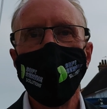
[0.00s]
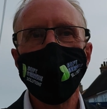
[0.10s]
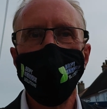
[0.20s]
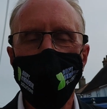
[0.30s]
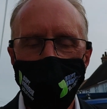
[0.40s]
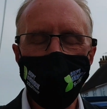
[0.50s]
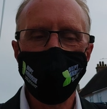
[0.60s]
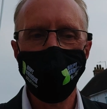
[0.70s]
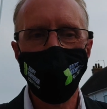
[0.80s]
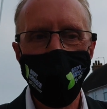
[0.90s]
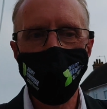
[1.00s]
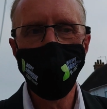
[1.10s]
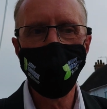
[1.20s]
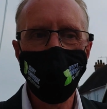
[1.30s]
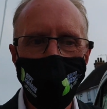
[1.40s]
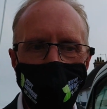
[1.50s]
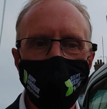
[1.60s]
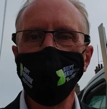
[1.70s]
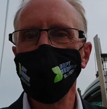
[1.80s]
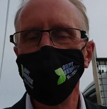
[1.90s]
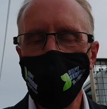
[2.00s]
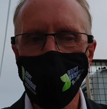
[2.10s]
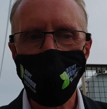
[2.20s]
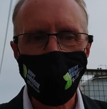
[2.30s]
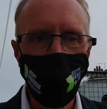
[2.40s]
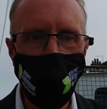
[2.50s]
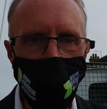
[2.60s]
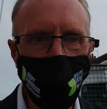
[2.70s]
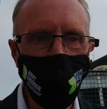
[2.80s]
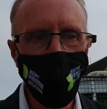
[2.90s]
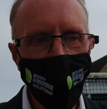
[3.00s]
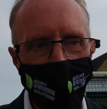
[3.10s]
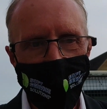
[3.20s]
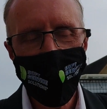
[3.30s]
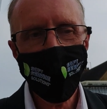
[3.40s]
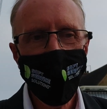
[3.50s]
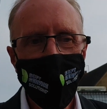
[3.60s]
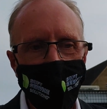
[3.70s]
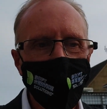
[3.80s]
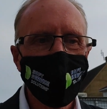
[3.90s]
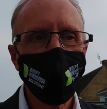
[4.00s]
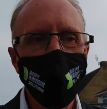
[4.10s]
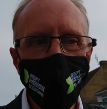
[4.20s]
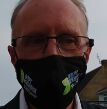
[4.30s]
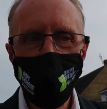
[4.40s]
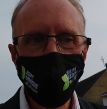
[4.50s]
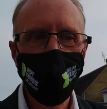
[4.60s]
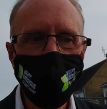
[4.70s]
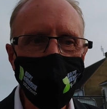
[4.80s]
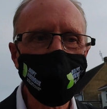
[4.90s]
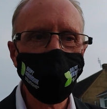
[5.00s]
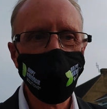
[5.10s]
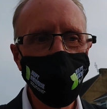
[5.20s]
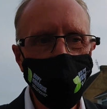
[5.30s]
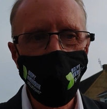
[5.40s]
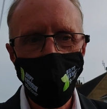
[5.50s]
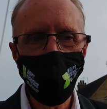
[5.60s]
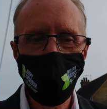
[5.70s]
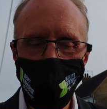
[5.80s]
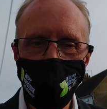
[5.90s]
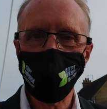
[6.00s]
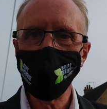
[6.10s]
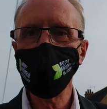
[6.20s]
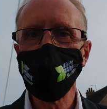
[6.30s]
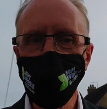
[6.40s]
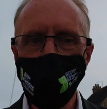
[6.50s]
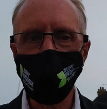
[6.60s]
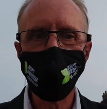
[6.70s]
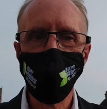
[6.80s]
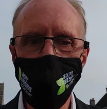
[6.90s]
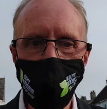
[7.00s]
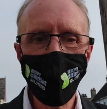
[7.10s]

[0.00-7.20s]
separation, by doing them individually. So my plan is, after we've done this round of